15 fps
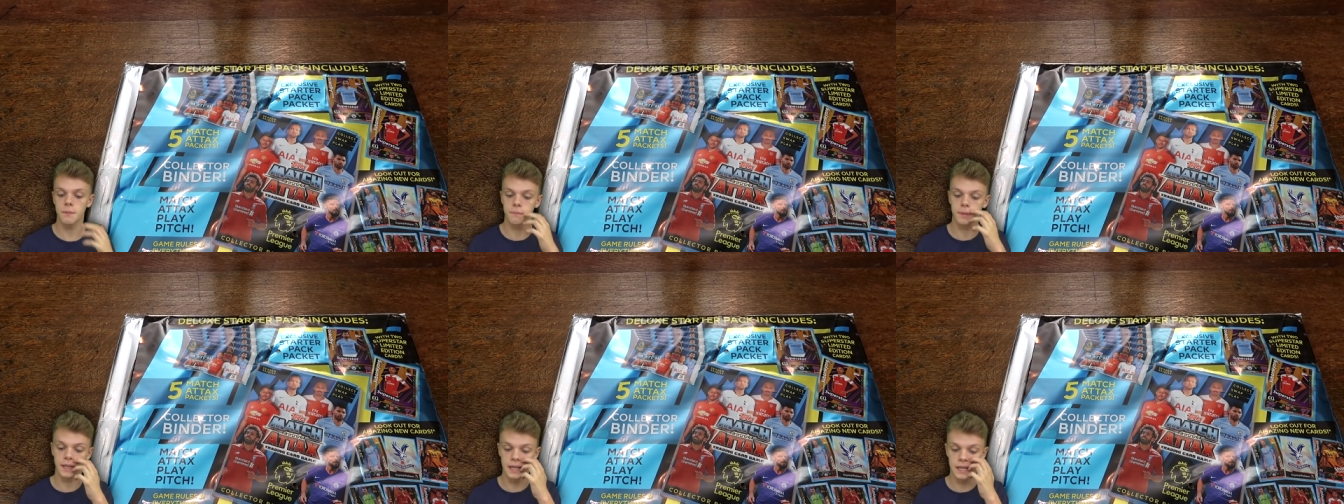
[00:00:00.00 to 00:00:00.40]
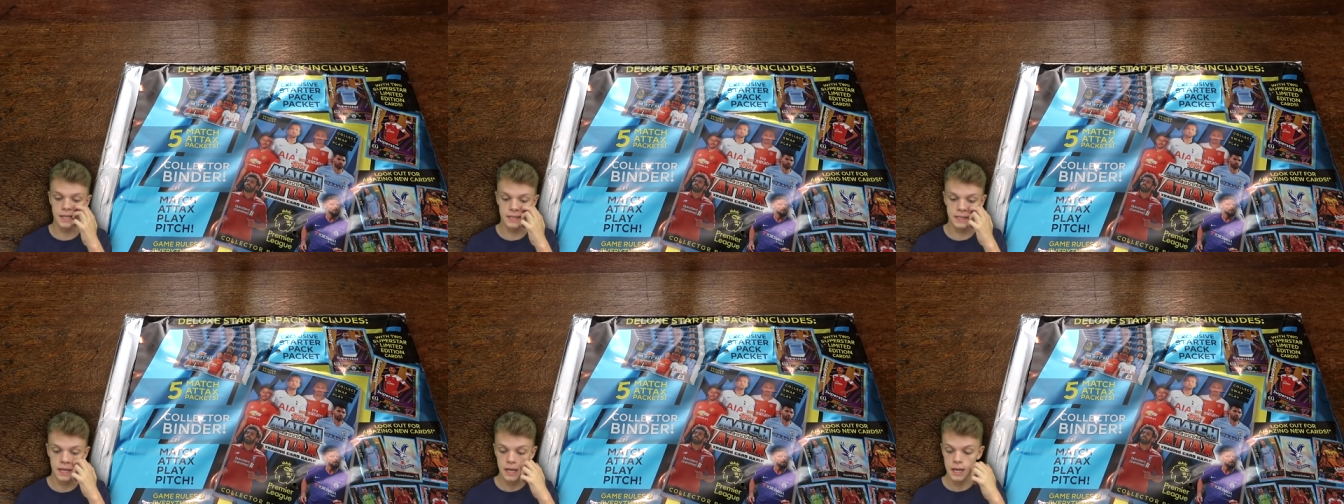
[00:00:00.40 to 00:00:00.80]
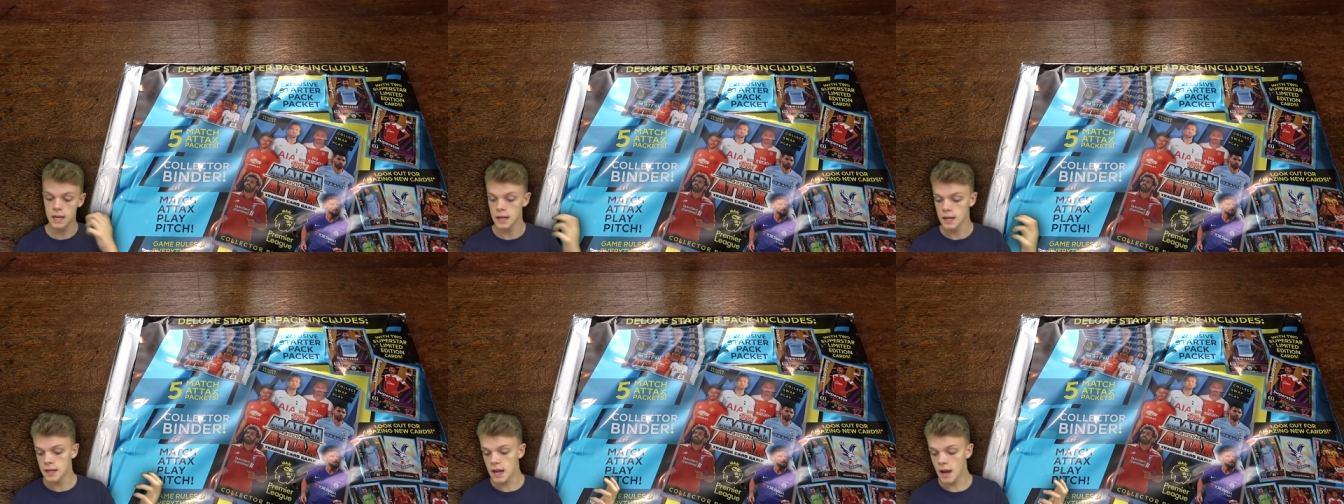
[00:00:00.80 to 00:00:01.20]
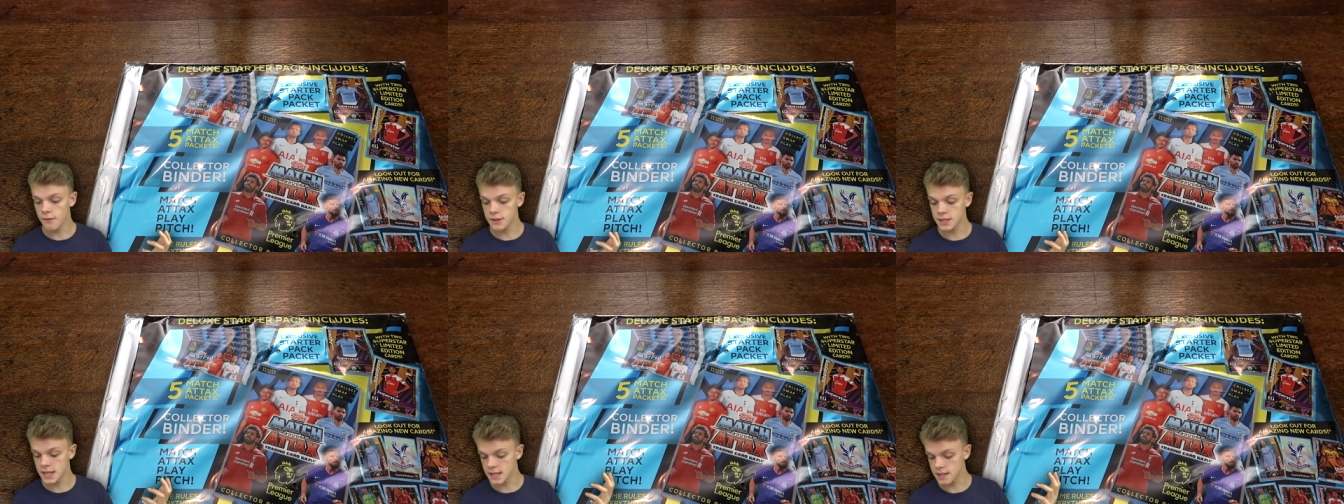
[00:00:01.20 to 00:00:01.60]
because yeah,
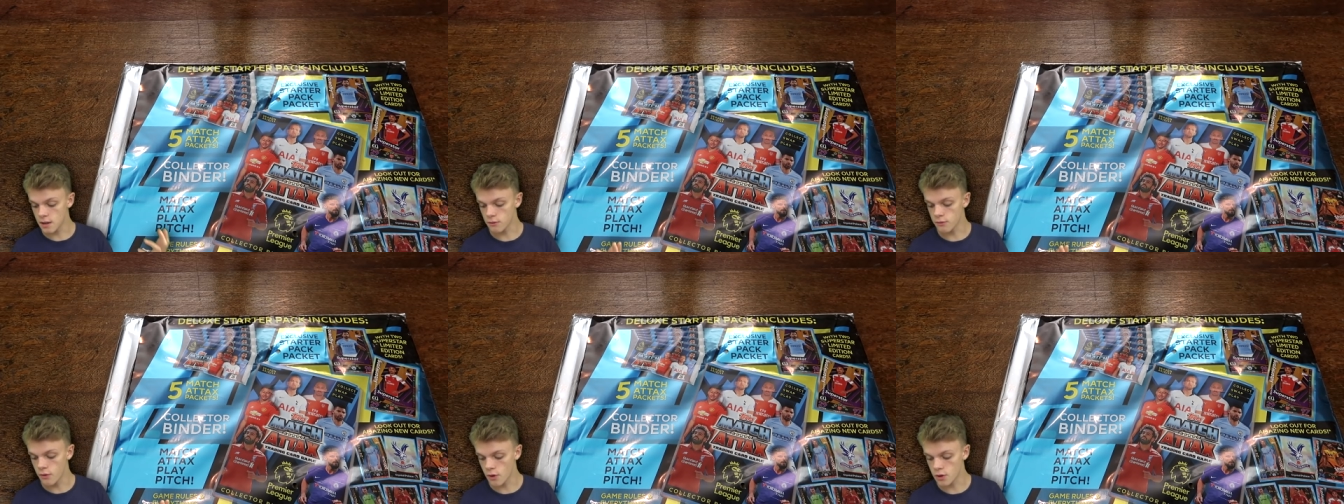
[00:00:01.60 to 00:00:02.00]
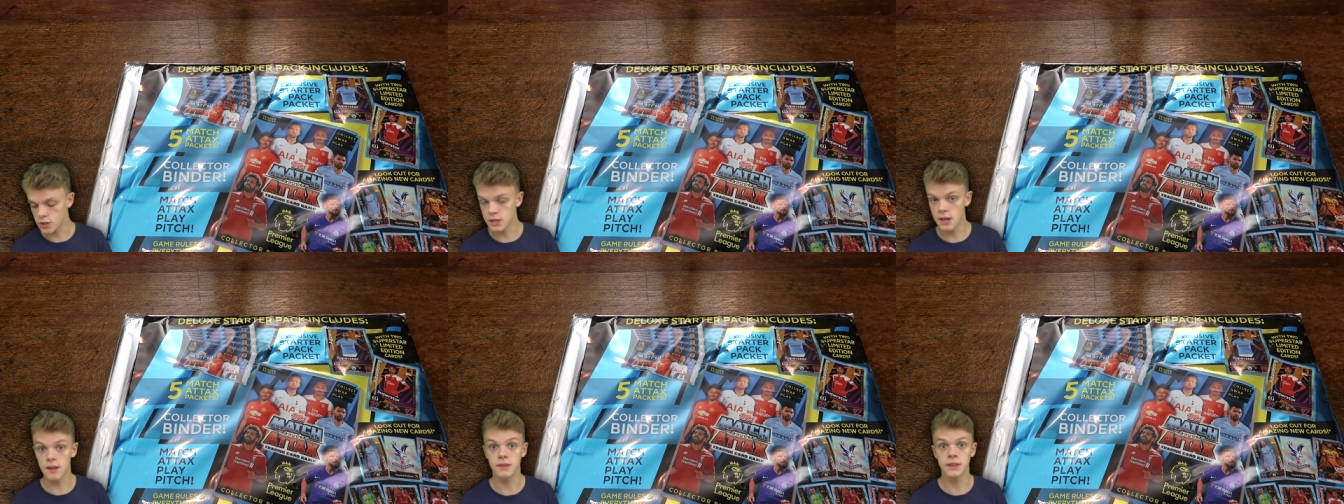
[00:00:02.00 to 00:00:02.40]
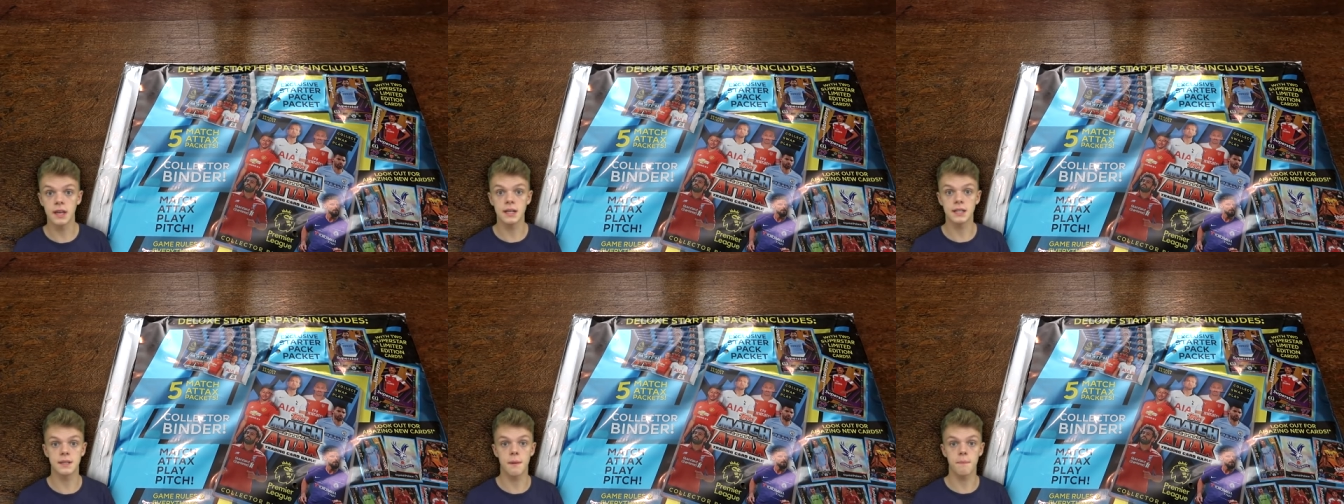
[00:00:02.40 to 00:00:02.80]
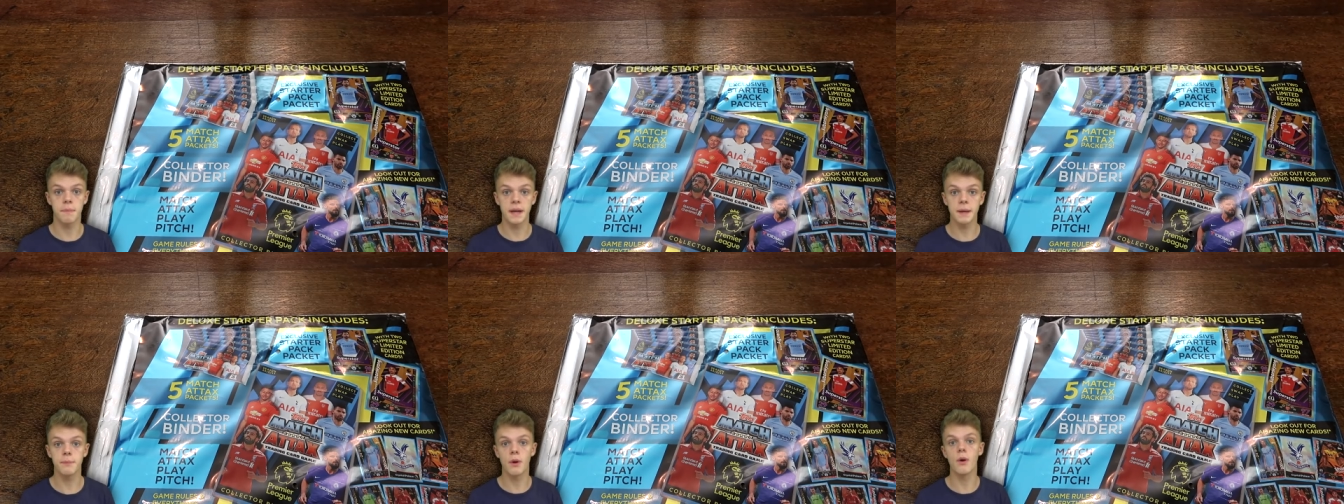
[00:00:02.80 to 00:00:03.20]
obviously it's unfortunate that
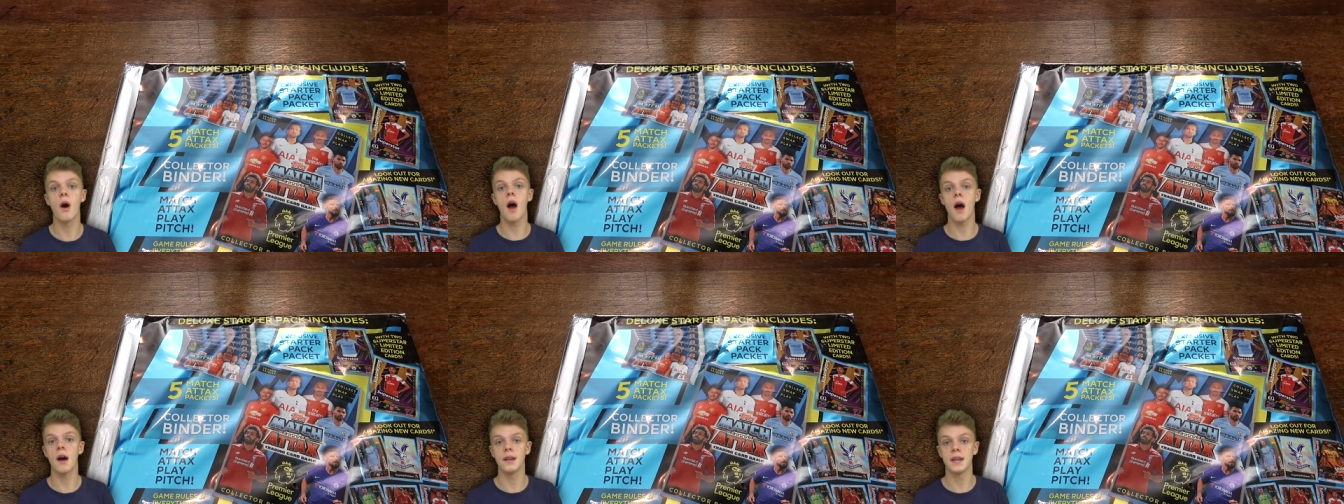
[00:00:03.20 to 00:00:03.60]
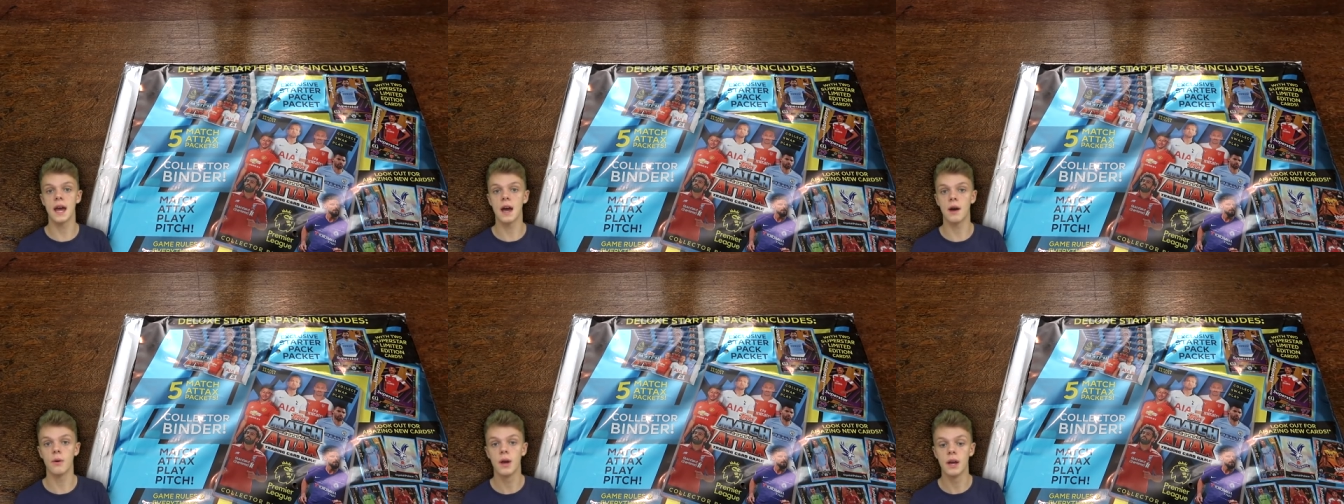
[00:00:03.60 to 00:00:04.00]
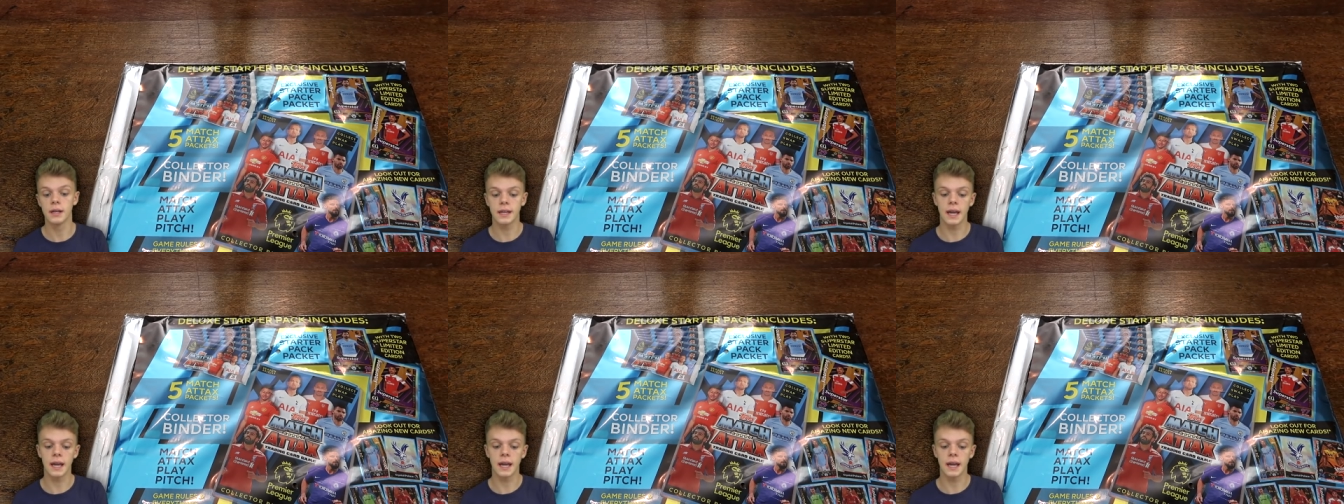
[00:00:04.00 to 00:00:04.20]
people are now